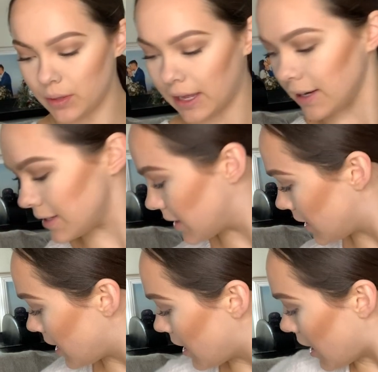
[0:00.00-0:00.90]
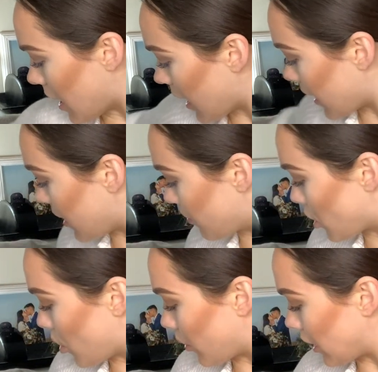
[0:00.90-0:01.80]
that, I am
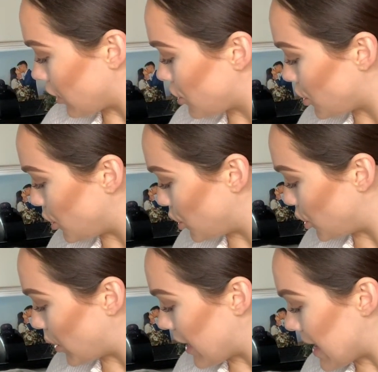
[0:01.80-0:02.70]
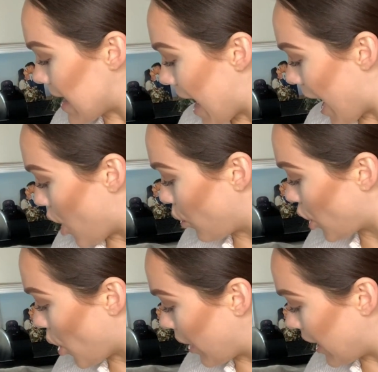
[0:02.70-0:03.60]
going to now
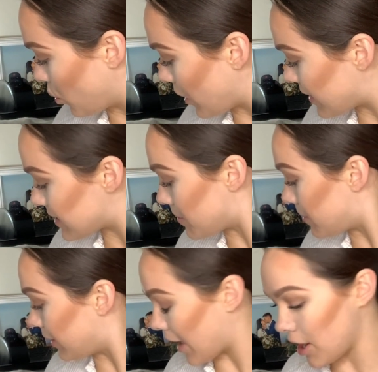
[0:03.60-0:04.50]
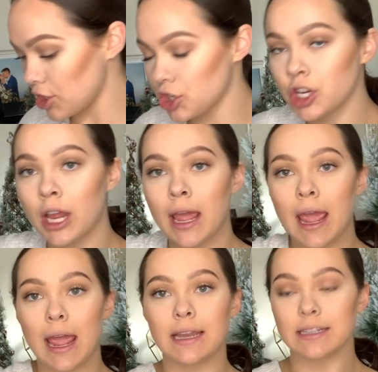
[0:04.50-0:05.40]
go in with some blush,
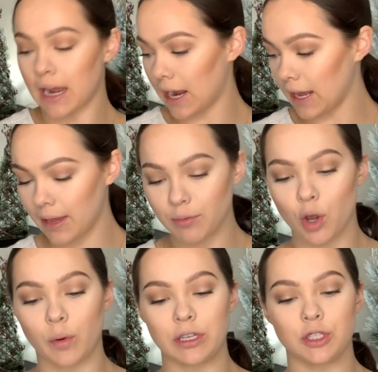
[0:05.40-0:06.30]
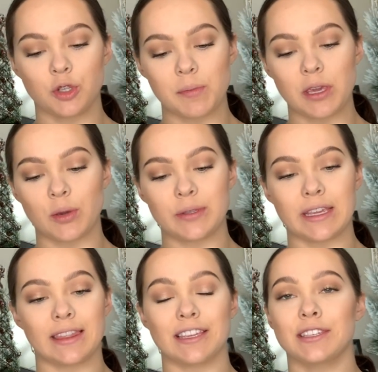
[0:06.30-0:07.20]
and I am going to be
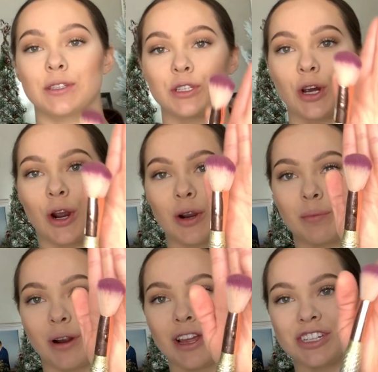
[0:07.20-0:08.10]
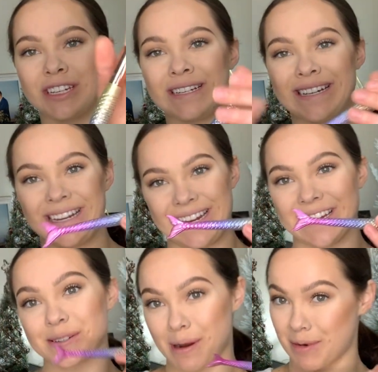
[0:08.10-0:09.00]
using this Tarte brush.
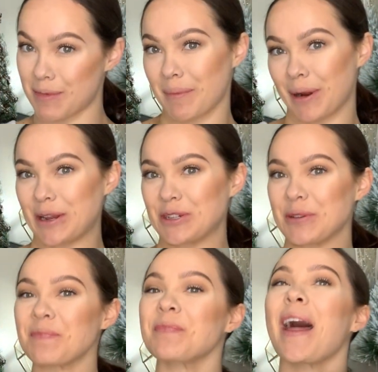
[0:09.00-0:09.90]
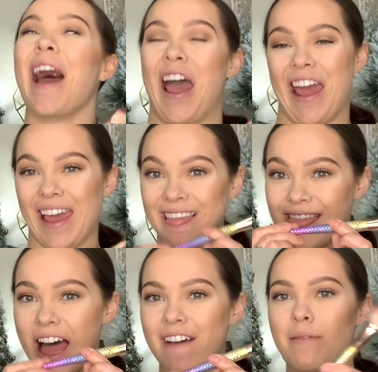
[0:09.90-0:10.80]
It's my mermaid brush. I
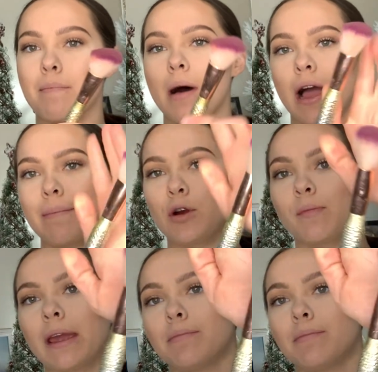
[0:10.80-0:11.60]
love my mermaid